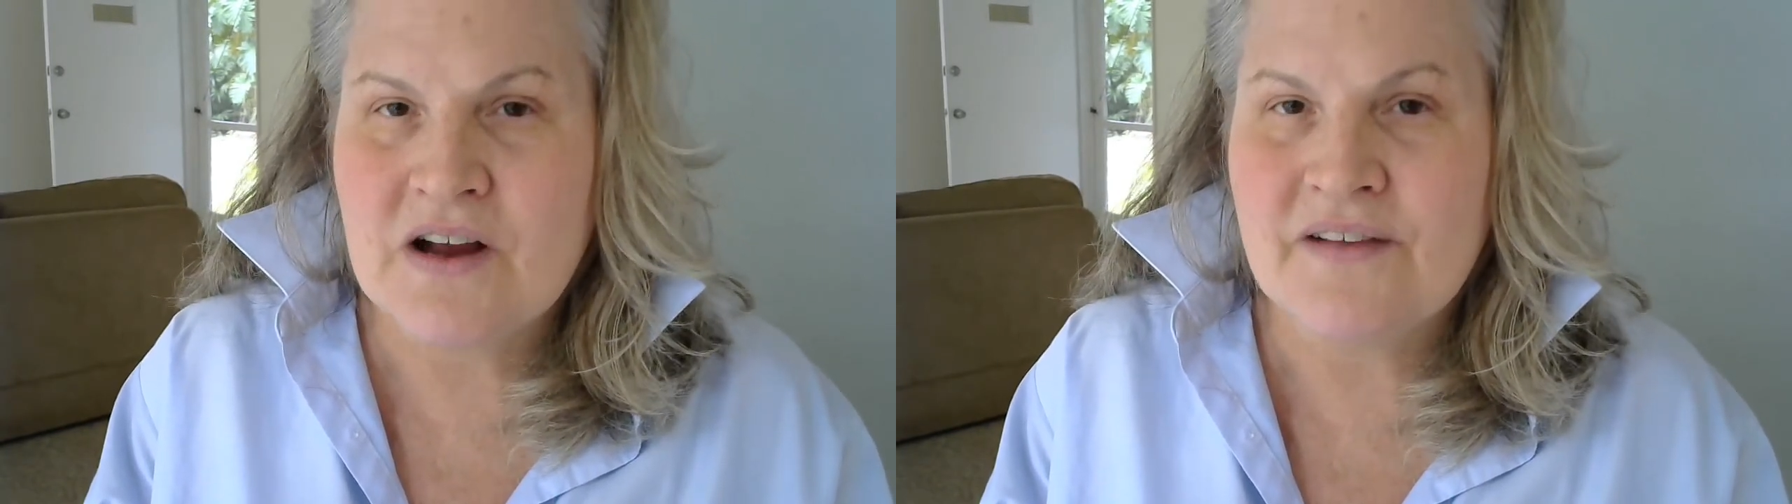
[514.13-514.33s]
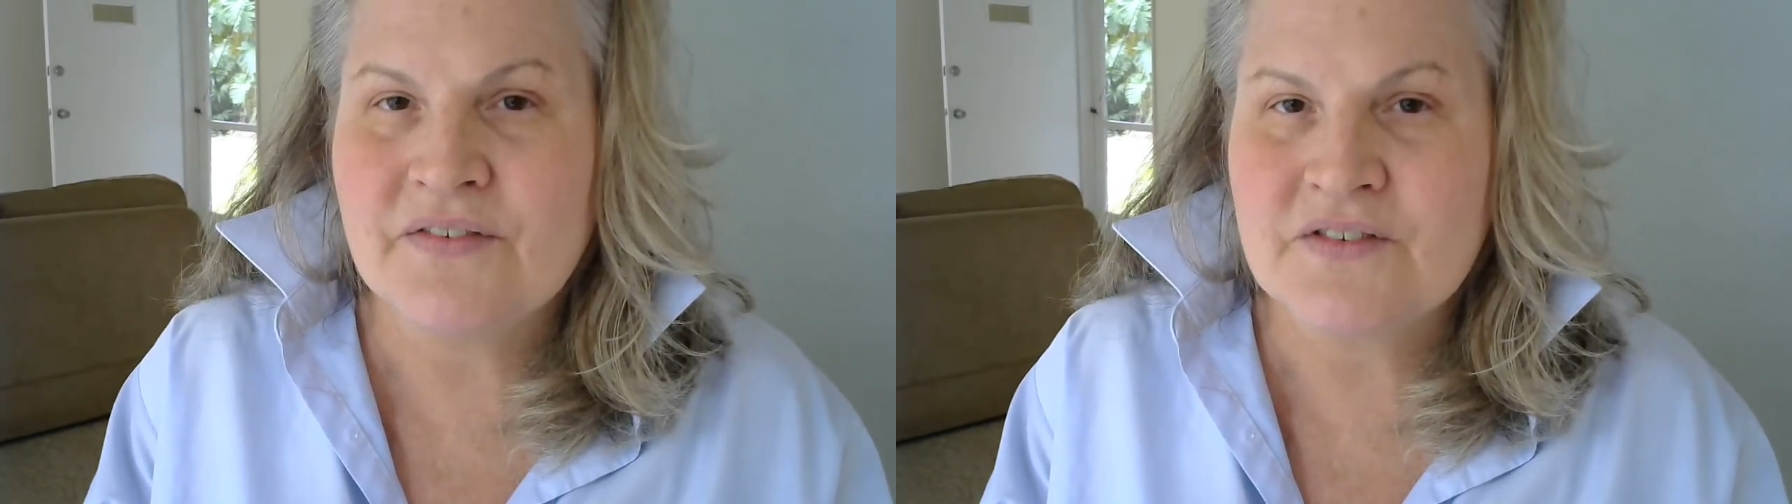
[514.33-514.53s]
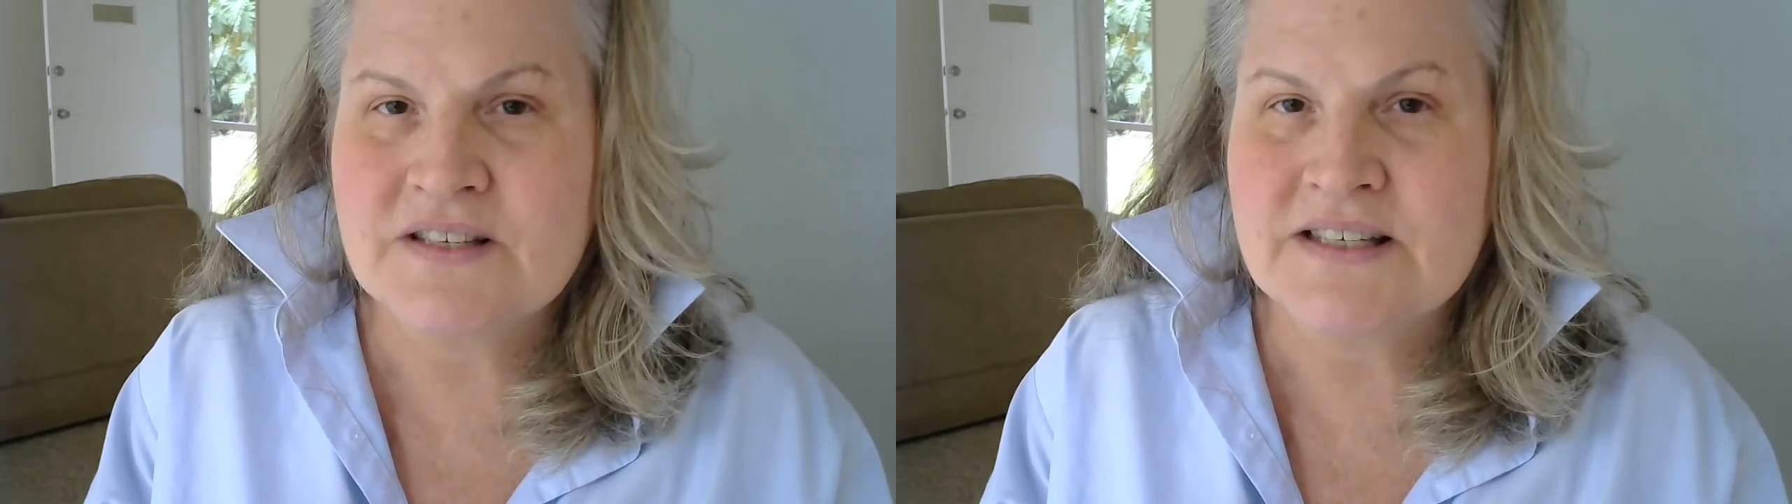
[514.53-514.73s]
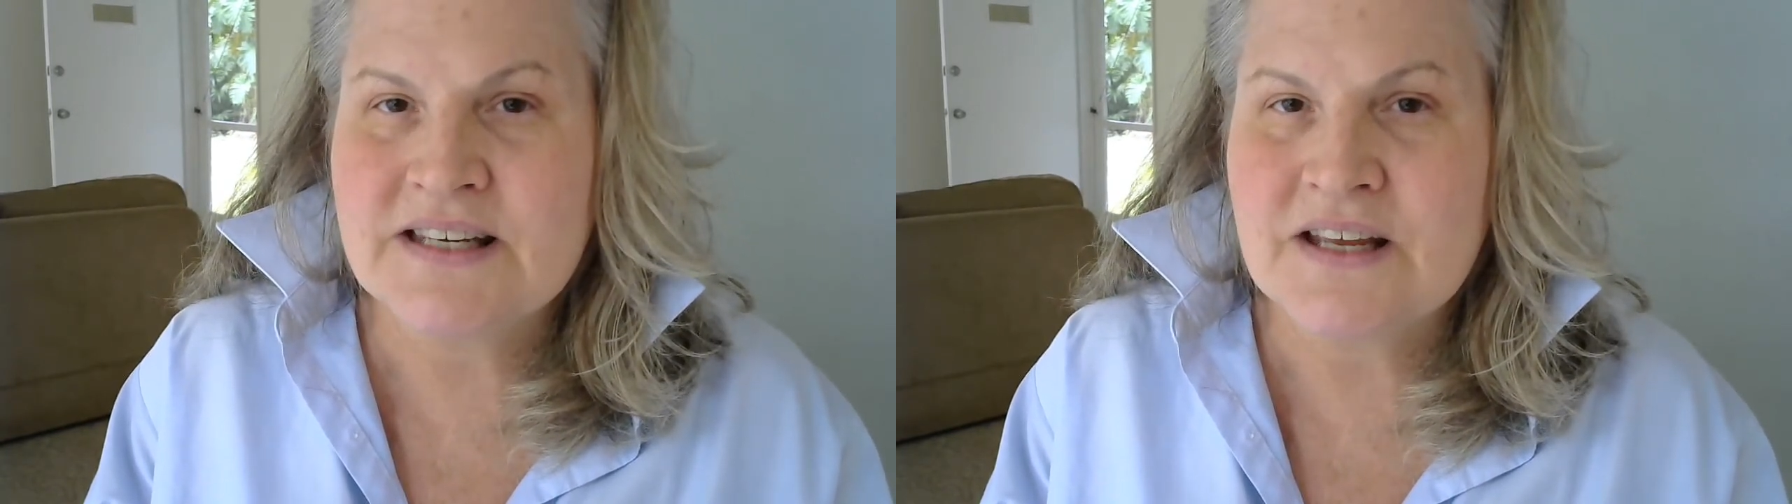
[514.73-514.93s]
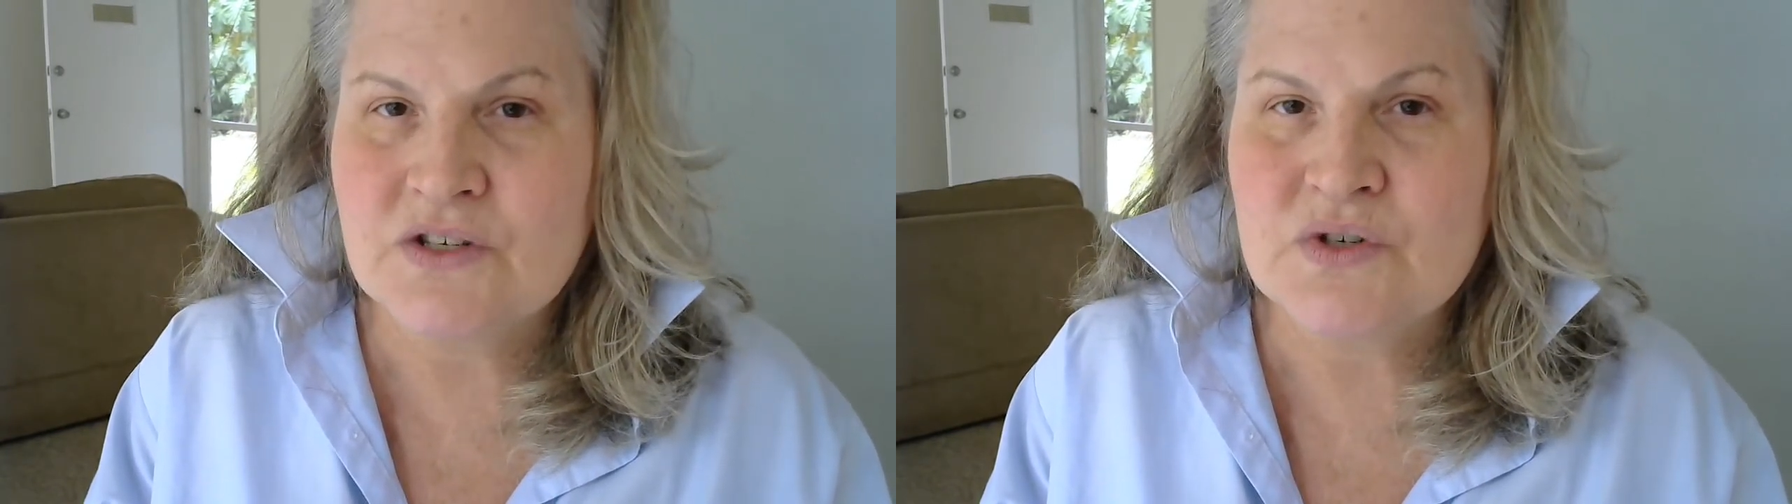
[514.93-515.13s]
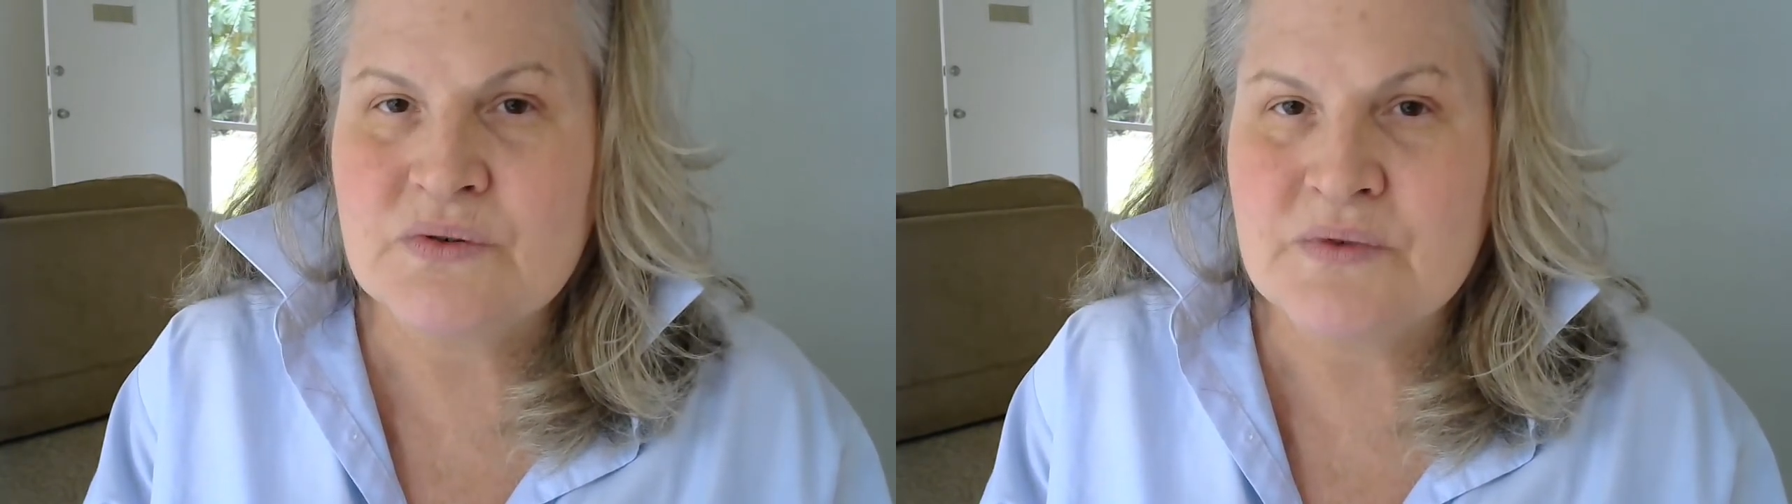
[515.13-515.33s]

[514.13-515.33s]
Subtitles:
efforts to get true